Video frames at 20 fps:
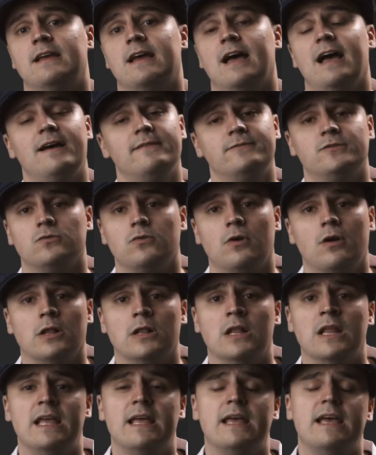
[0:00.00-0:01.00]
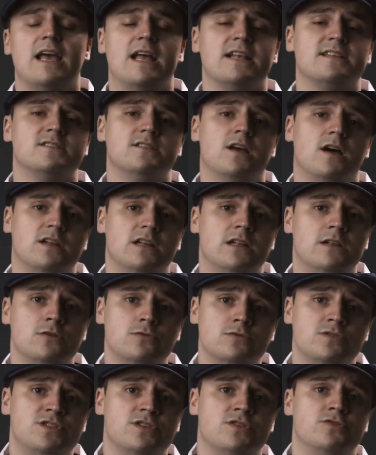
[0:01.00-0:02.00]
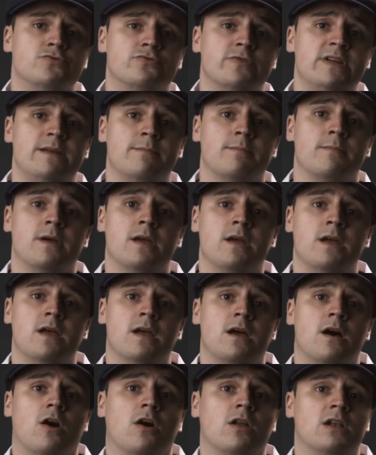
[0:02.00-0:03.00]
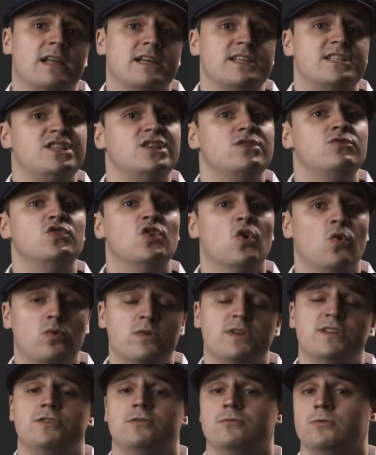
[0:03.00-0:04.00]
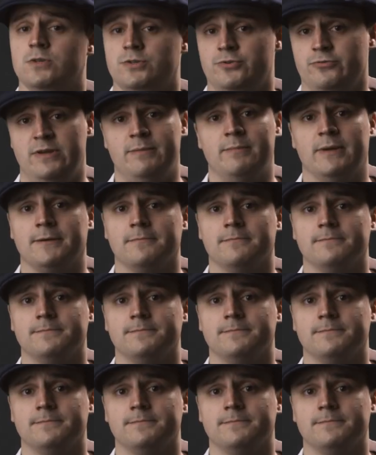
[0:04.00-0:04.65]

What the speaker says: After all, It's not a lucid dream unless you know that you are dreaming.